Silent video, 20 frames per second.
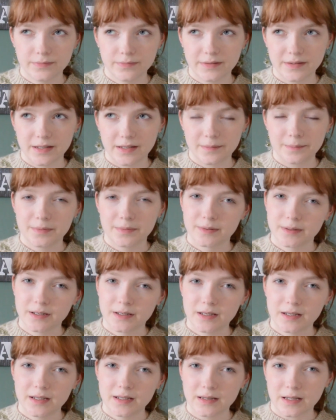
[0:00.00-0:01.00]
Yep,
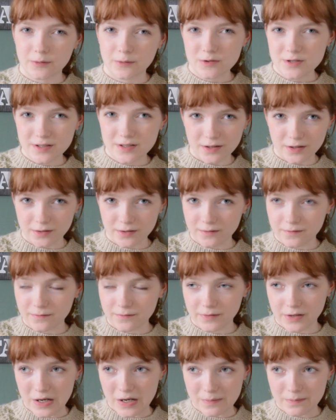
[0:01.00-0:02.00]
there was a lot of
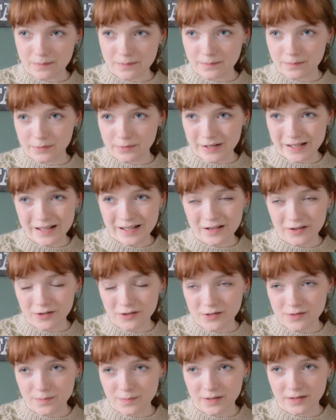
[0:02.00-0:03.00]
very pretty
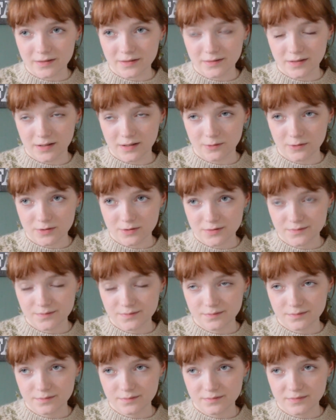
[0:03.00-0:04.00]
yarns, but I was
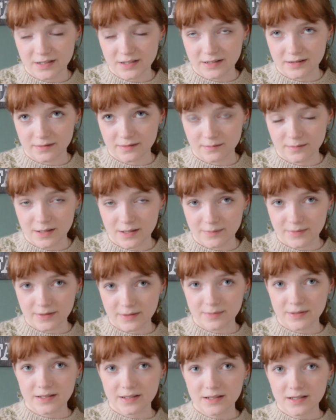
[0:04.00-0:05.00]
in maybe a
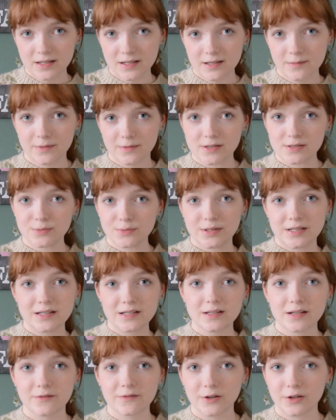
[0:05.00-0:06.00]
bit, because we
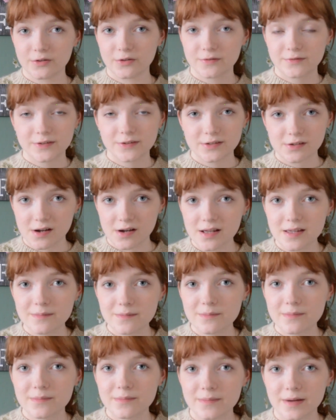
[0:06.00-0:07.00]
didn't have a lot of
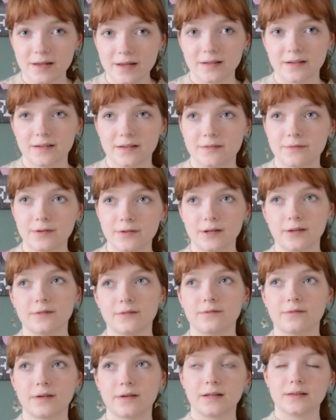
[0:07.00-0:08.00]
time and I felt
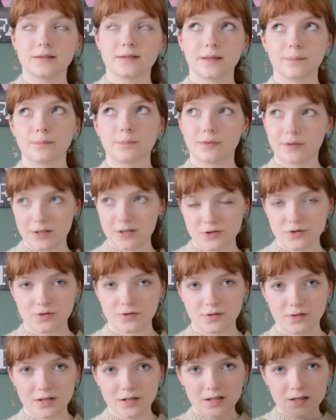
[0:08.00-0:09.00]
the
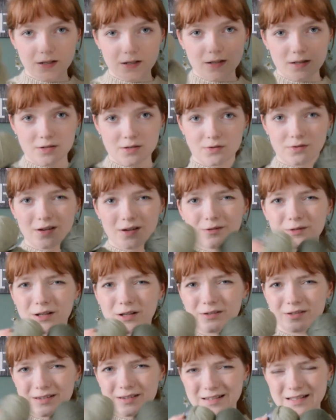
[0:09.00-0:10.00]
pressure, so I only
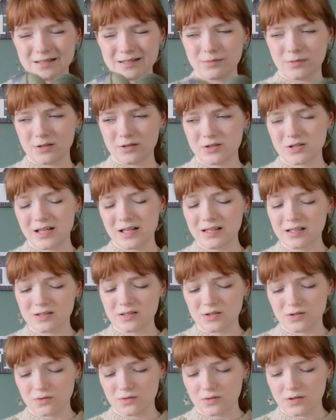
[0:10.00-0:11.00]
got this much, and
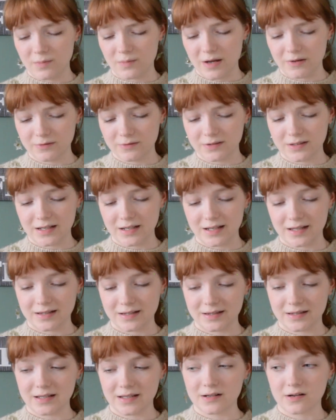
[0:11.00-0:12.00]
it's a good amount,
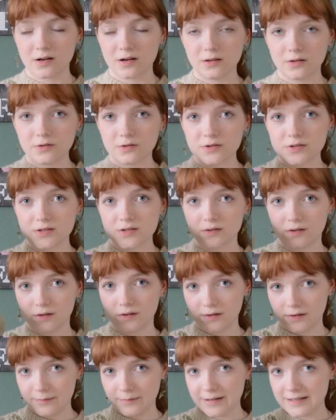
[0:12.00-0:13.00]
and the colors
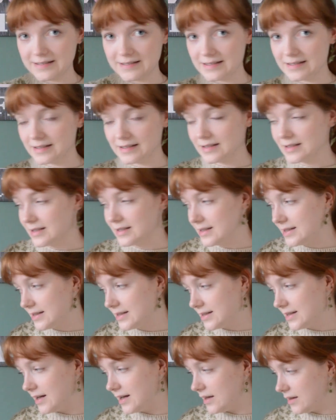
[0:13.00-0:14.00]
are amazing.
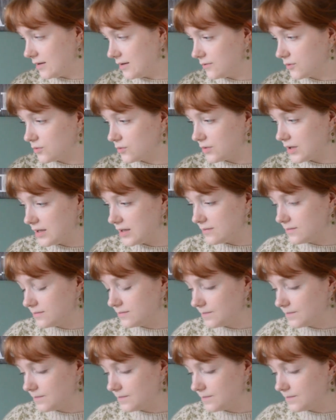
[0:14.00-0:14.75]
I love green.